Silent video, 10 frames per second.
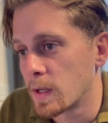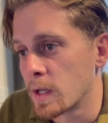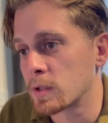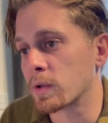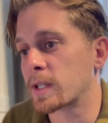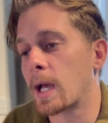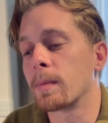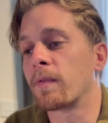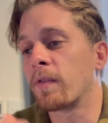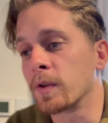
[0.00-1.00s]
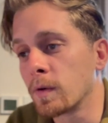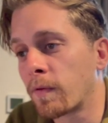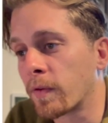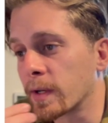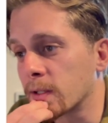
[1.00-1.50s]
So Simon, for you,
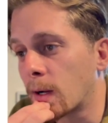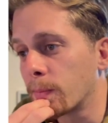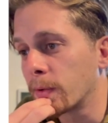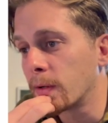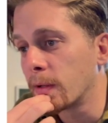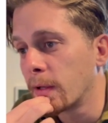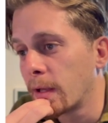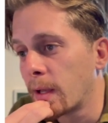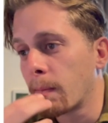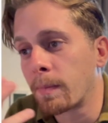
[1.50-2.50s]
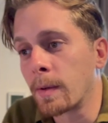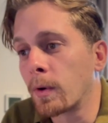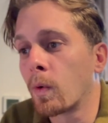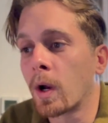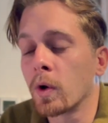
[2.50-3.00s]
for example, people
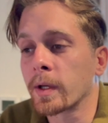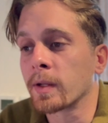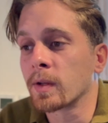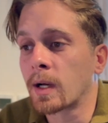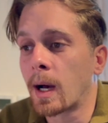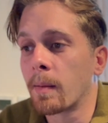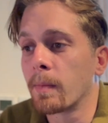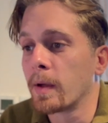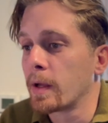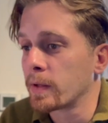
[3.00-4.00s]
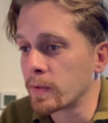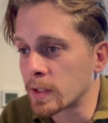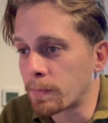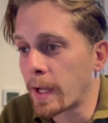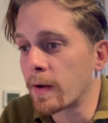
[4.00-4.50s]
who are looking to come to
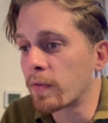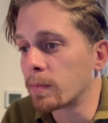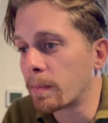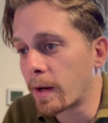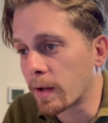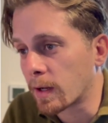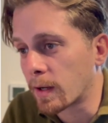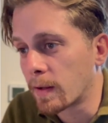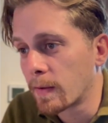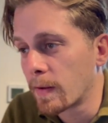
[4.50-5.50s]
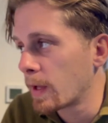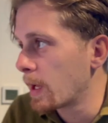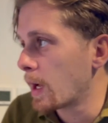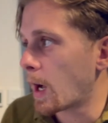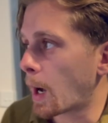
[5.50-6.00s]
Spain from America
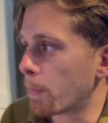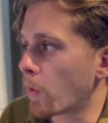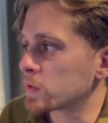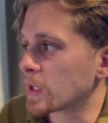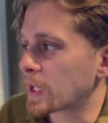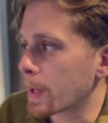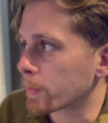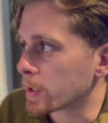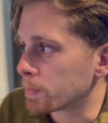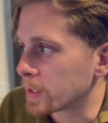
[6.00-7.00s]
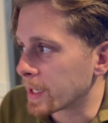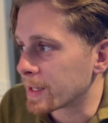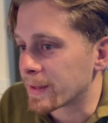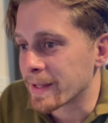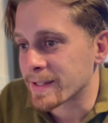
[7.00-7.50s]
are most of the time going to be
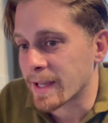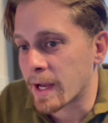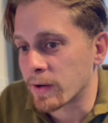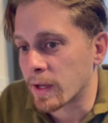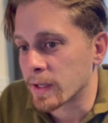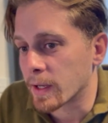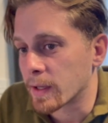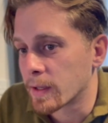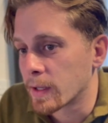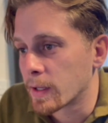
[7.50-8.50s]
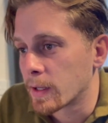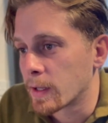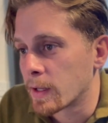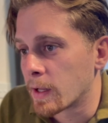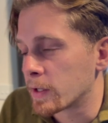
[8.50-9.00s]
in this area here.
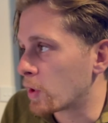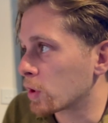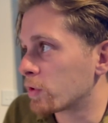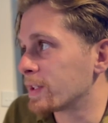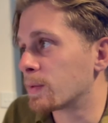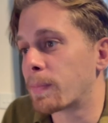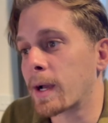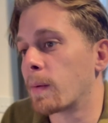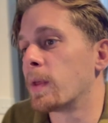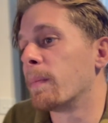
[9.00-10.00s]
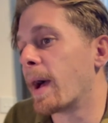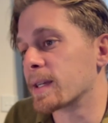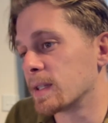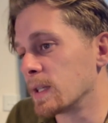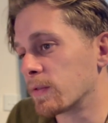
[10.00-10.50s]
They're not ready to pack up their bags
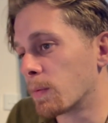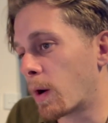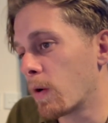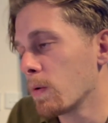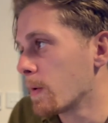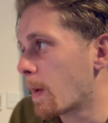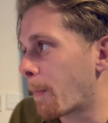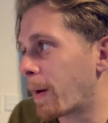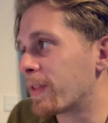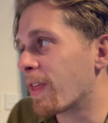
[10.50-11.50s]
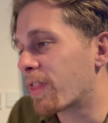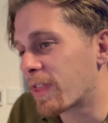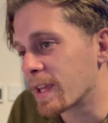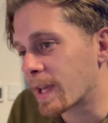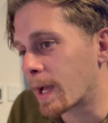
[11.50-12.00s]
and leave tomorrow, but they're
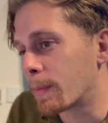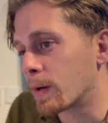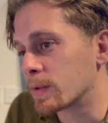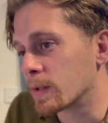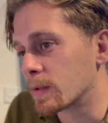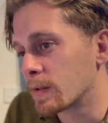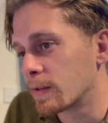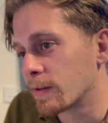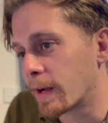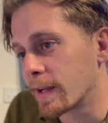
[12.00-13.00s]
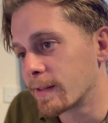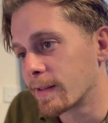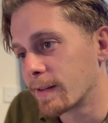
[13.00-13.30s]
thinking about it, right?